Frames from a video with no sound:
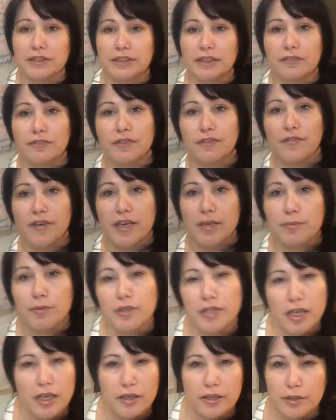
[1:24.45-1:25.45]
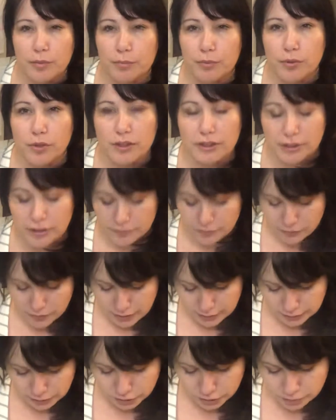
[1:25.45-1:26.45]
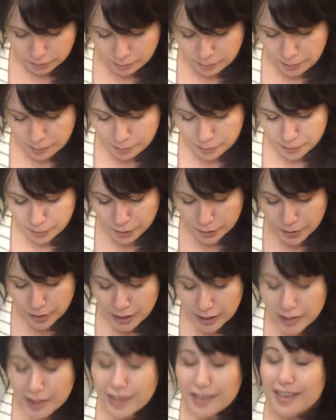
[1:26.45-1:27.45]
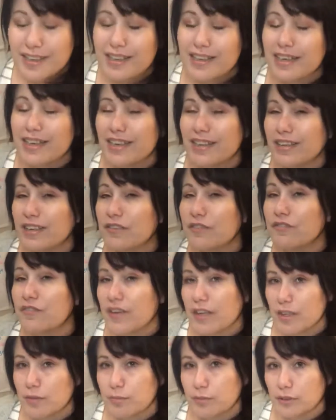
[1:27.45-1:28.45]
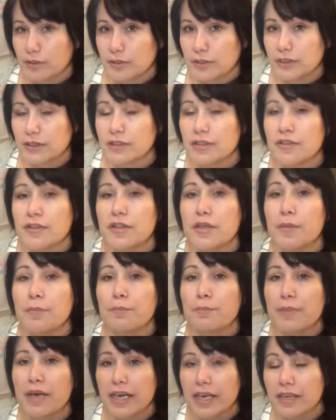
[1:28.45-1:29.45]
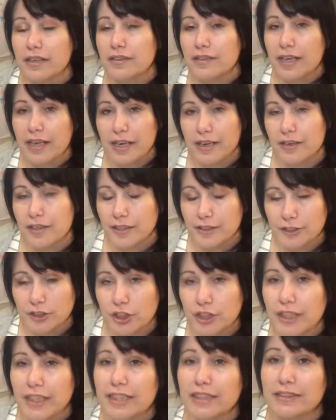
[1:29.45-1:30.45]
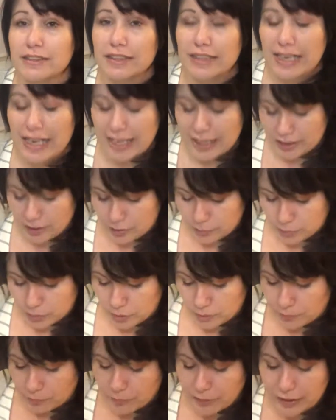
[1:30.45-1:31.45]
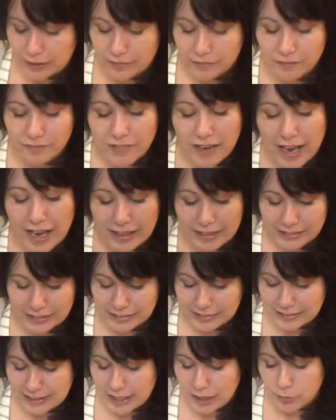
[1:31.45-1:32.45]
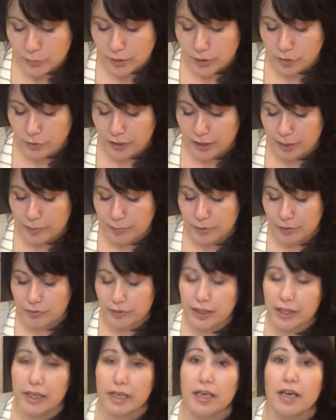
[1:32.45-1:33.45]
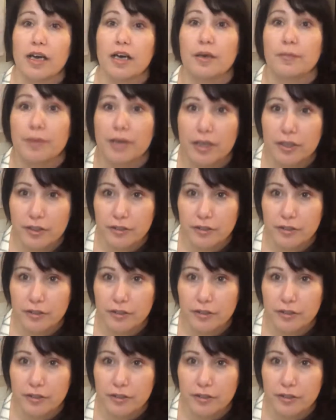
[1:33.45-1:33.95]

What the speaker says: of a fable that are important for us to remember. In fables, the main character is an animal. In fact, today we're going to be reading about a